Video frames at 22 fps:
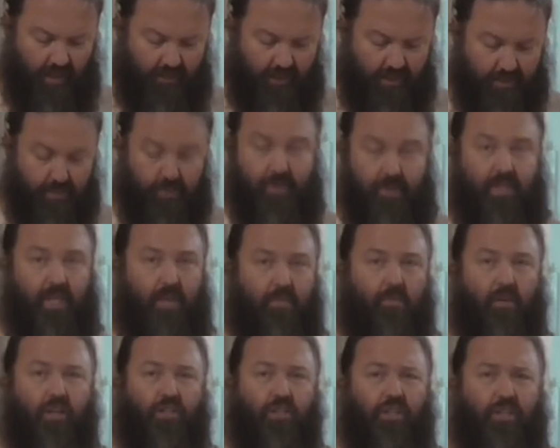This would
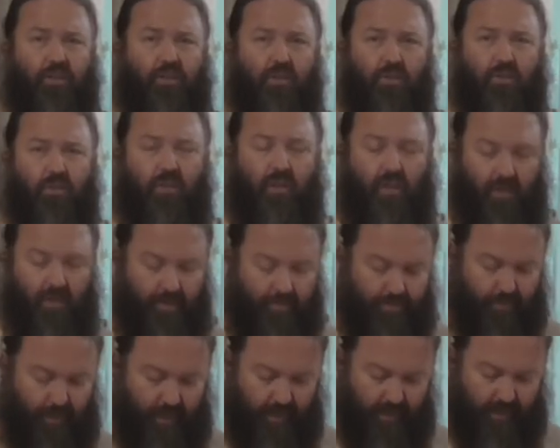seem logical,
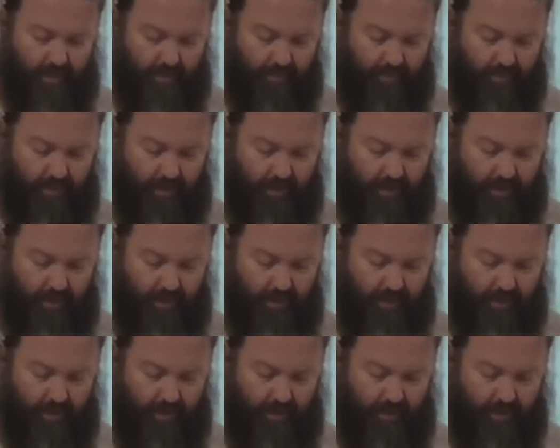but